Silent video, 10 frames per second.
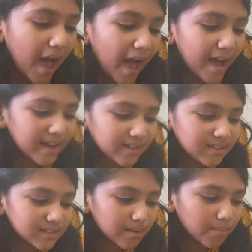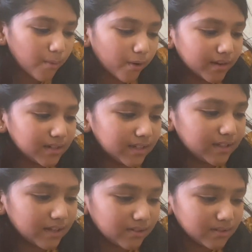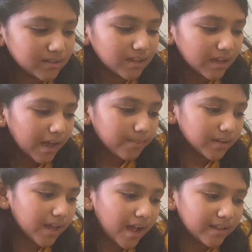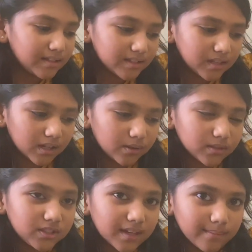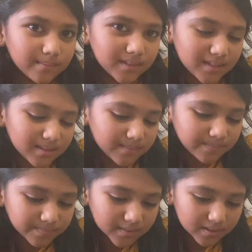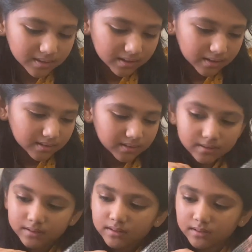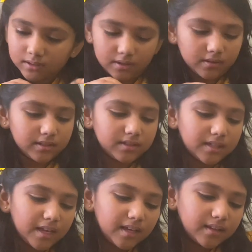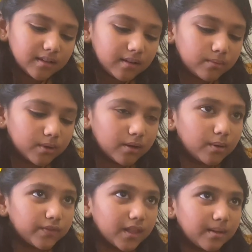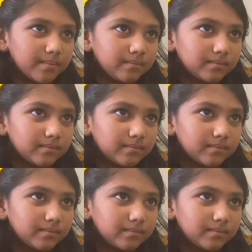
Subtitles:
add some more details. I'm going to add these little gems. So I'll just take a row of them.